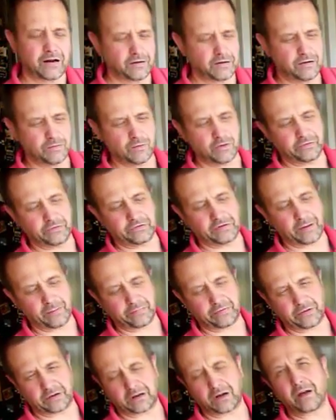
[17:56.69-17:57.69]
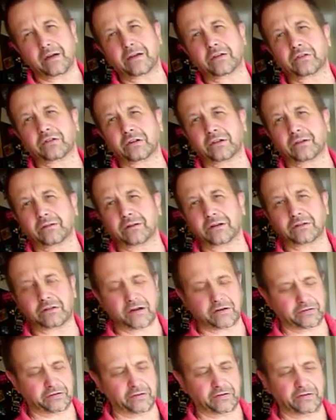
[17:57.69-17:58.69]
you want something nice to do it
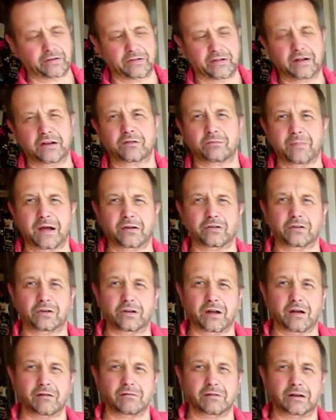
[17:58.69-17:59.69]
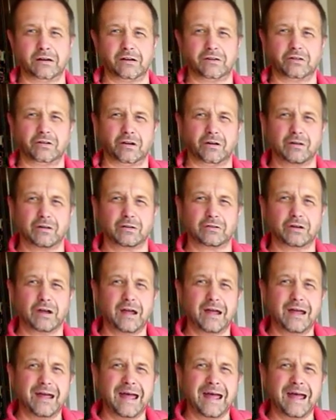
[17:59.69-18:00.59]
justice, and these Macedonia jars,